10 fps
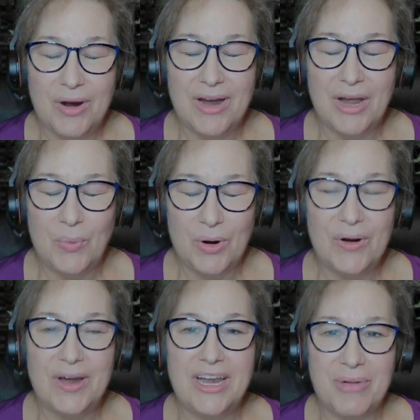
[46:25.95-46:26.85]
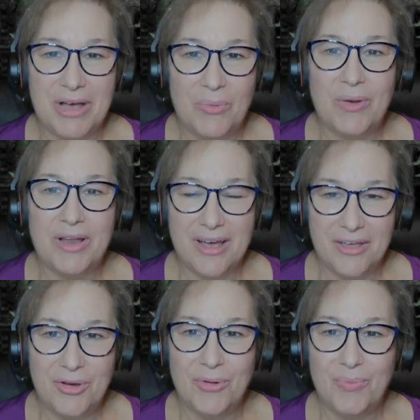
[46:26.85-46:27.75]
where I worried about what
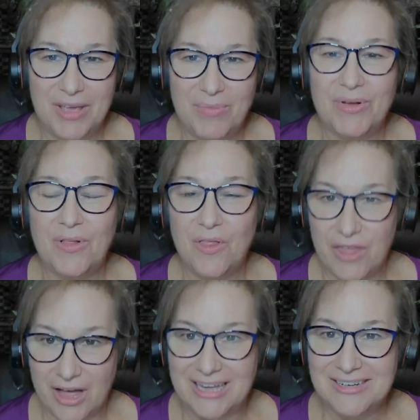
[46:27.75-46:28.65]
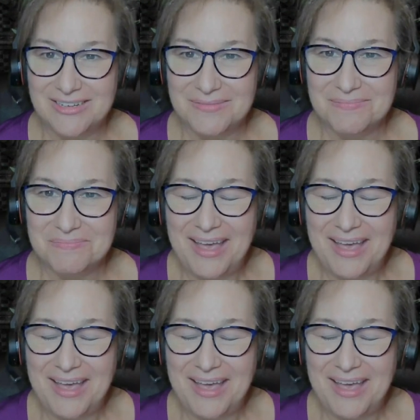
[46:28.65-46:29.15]
other people thought.